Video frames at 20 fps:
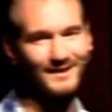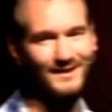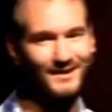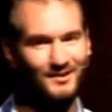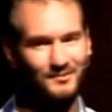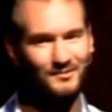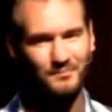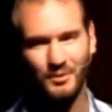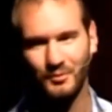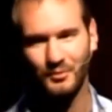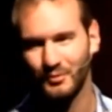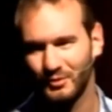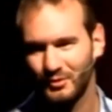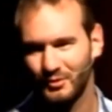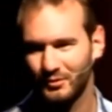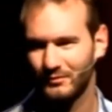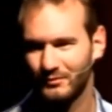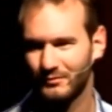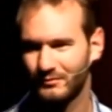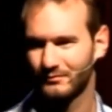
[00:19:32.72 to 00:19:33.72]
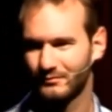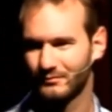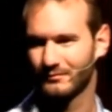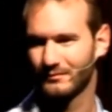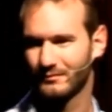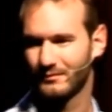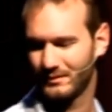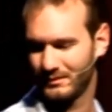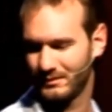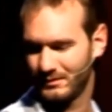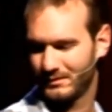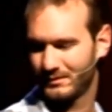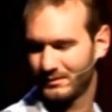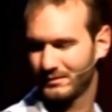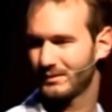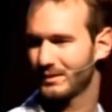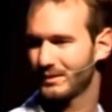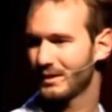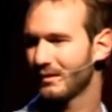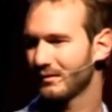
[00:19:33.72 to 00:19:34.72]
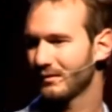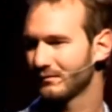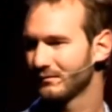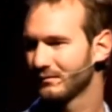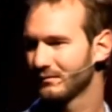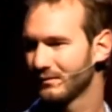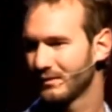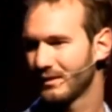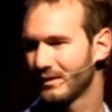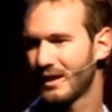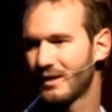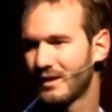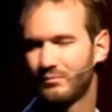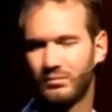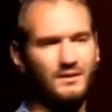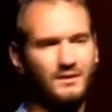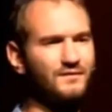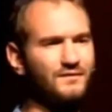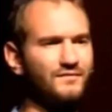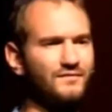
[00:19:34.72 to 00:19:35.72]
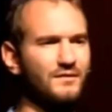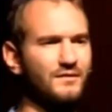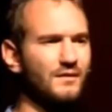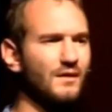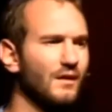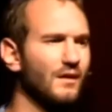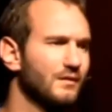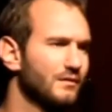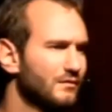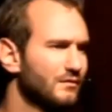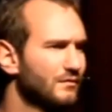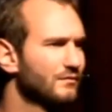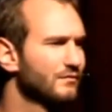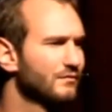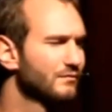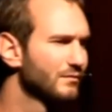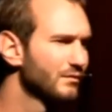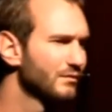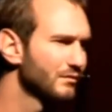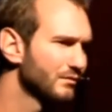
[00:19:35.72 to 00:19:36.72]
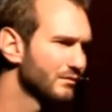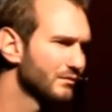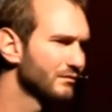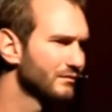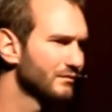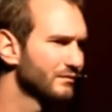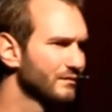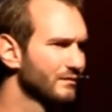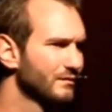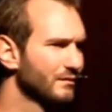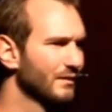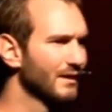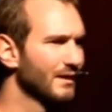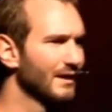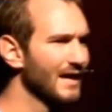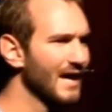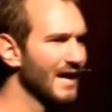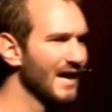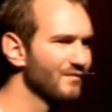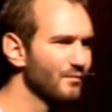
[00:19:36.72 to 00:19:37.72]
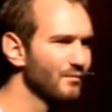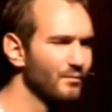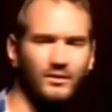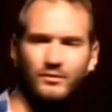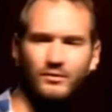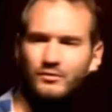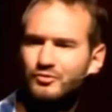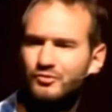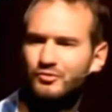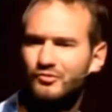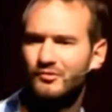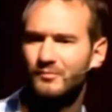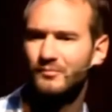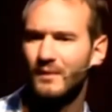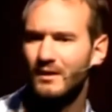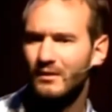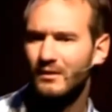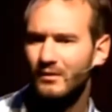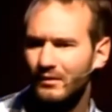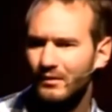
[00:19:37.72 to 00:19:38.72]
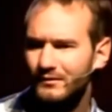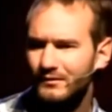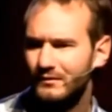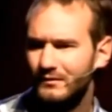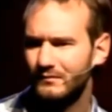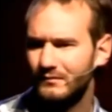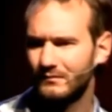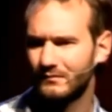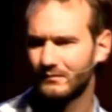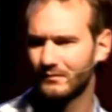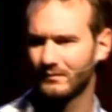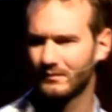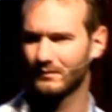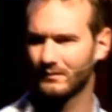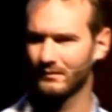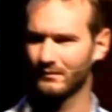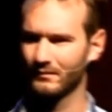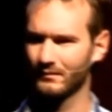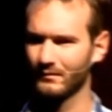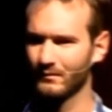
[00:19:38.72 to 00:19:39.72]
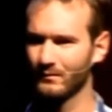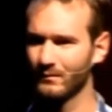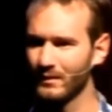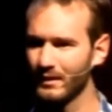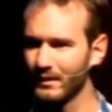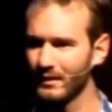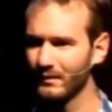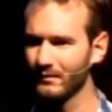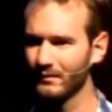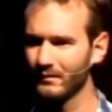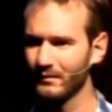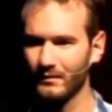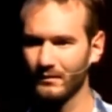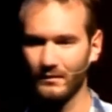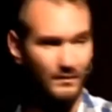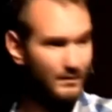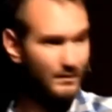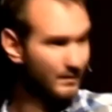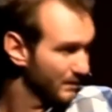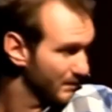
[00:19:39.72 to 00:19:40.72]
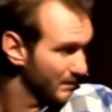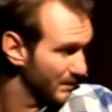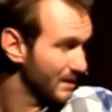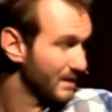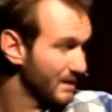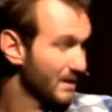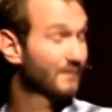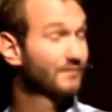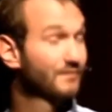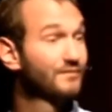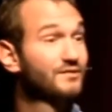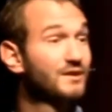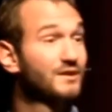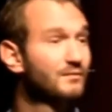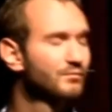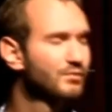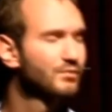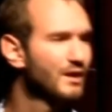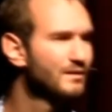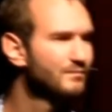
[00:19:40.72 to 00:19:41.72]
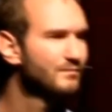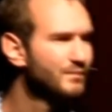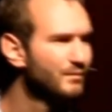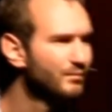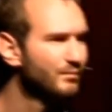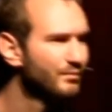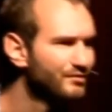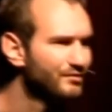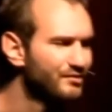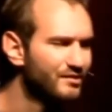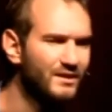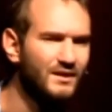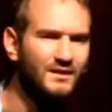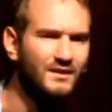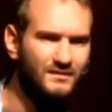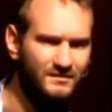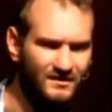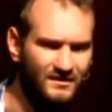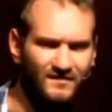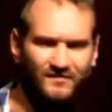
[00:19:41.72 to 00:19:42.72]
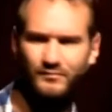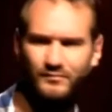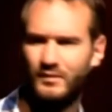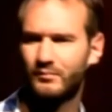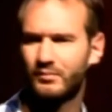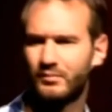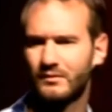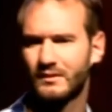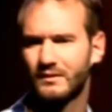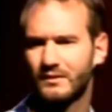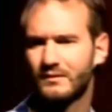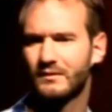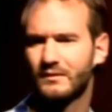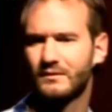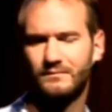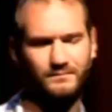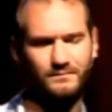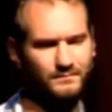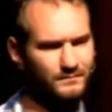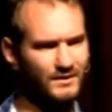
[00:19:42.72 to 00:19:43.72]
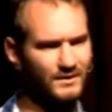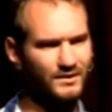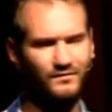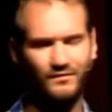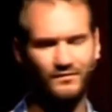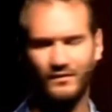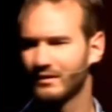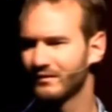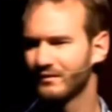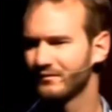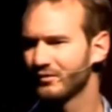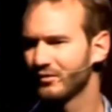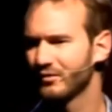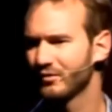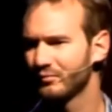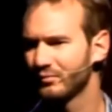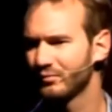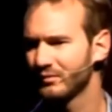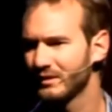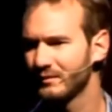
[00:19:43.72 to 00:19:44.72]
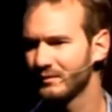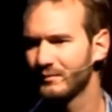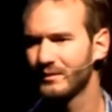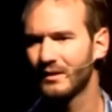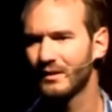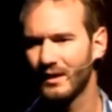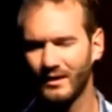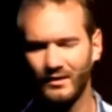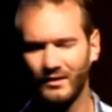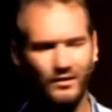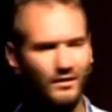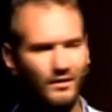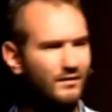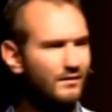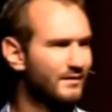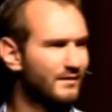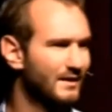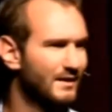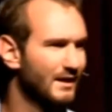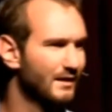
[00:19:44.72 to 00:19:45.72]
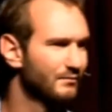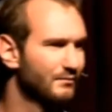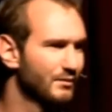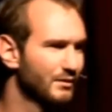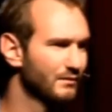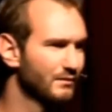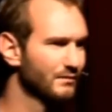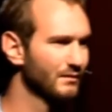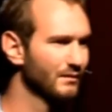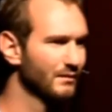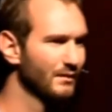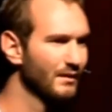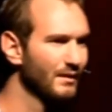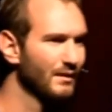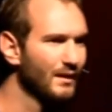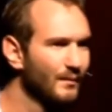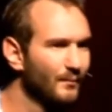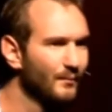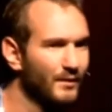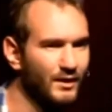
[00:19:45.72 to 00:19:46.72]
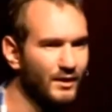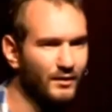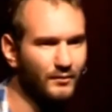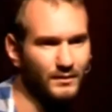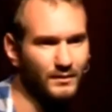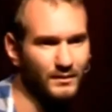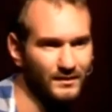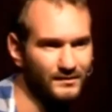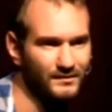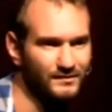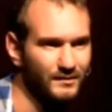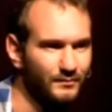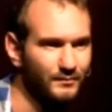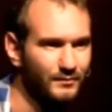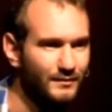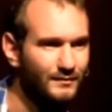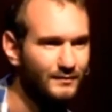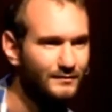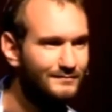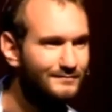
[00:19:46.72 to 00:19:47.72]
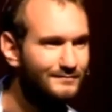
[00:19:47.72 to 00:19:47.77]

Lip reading: get a miracle. Yeah? I believe in a God who can do miracles, and I have a pair of shoes in my closet. Why? I've seen blind people seeing and deaf people hearing. That's fine if you don't believe me. I got it on camera. But I realize something.